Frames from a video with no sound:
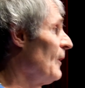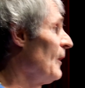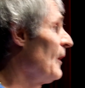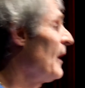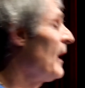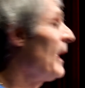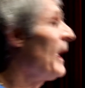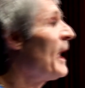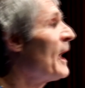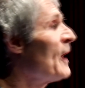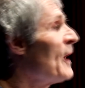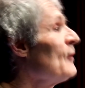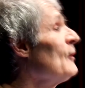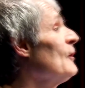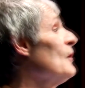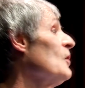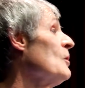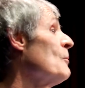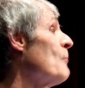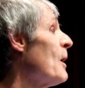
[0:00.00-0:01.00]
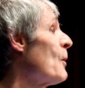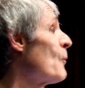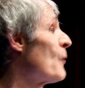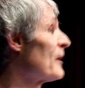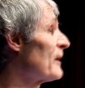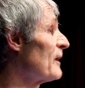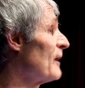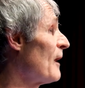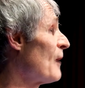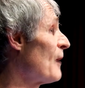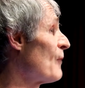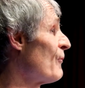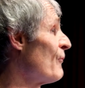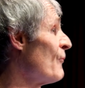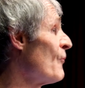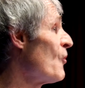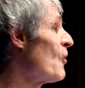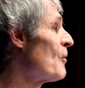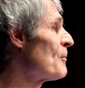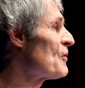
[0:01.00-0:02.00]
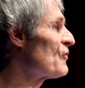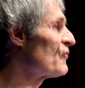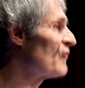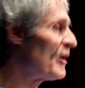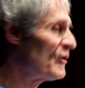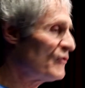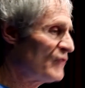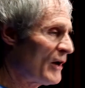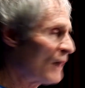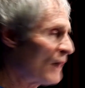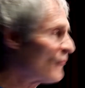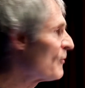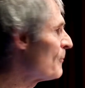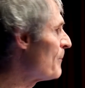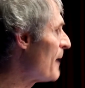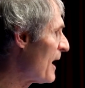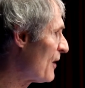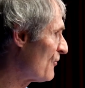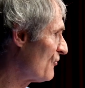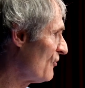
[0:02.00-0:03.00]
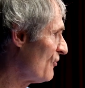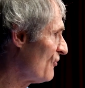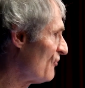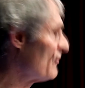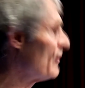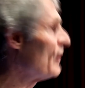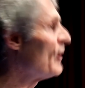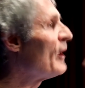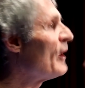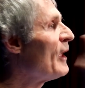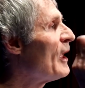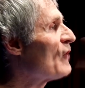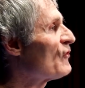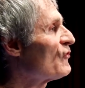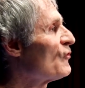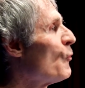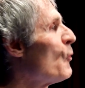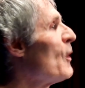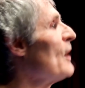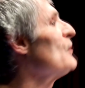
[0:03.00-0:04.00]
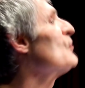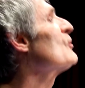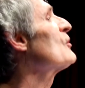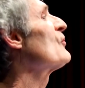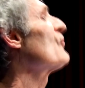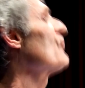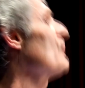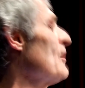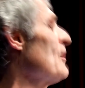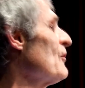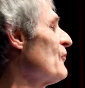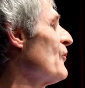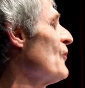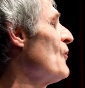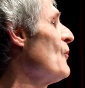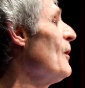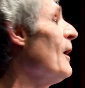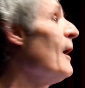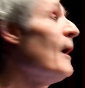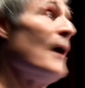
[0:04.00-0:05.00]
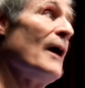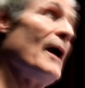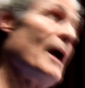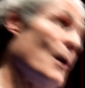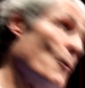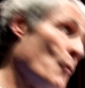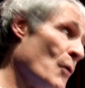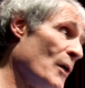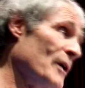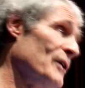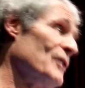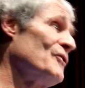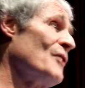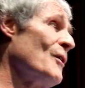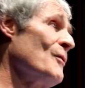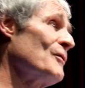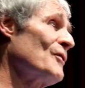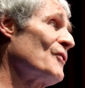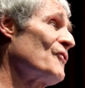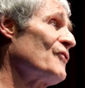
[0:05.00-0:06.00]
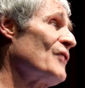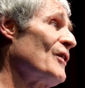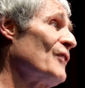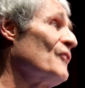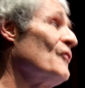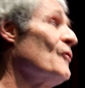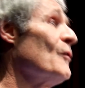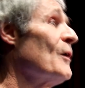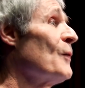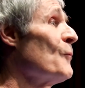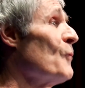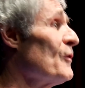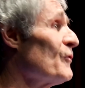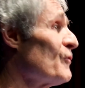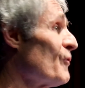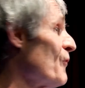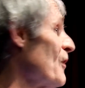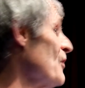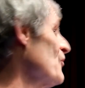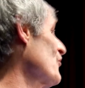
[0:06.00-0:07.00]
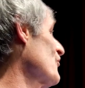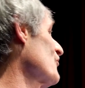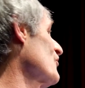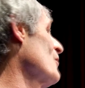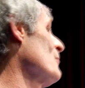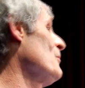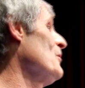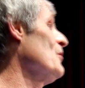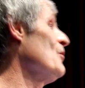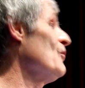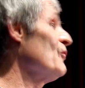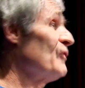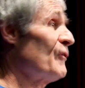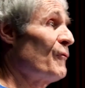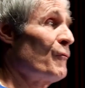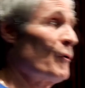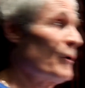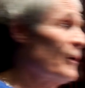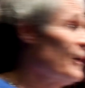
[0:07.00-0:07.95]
And you might want to get out a form and say, check the boxes as to what you consent to and what you don't consent to and what devices can be used if we're going